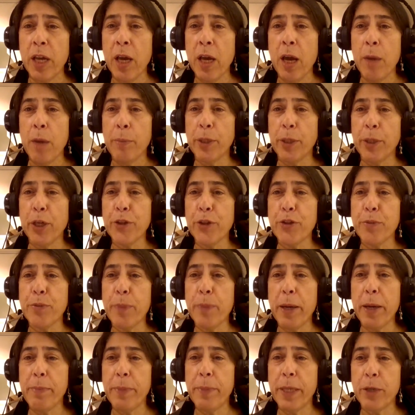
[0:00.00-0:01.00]
but also
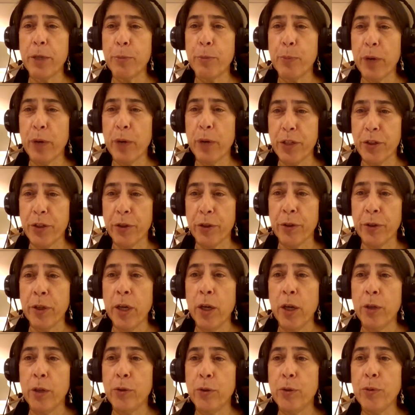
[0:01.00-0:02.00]
by peer pressure
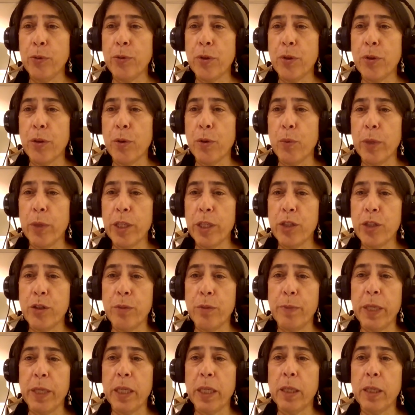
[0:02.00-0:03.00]
due to the wish to
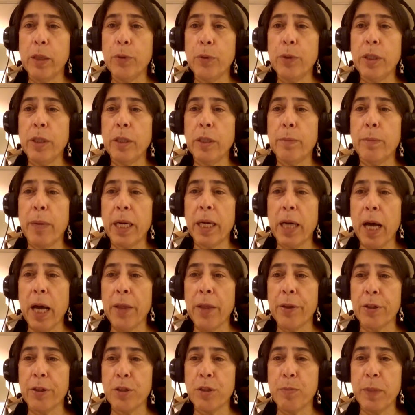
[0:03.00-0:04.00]
be included among
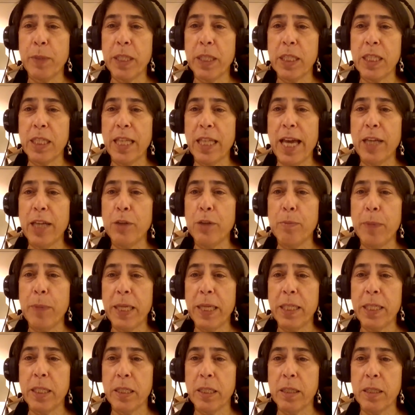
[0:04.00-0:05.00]
others. But this latter
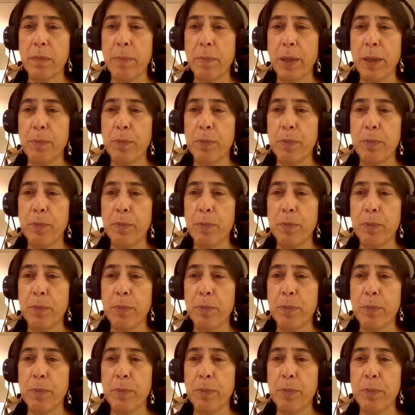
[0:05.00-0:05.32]
basis might be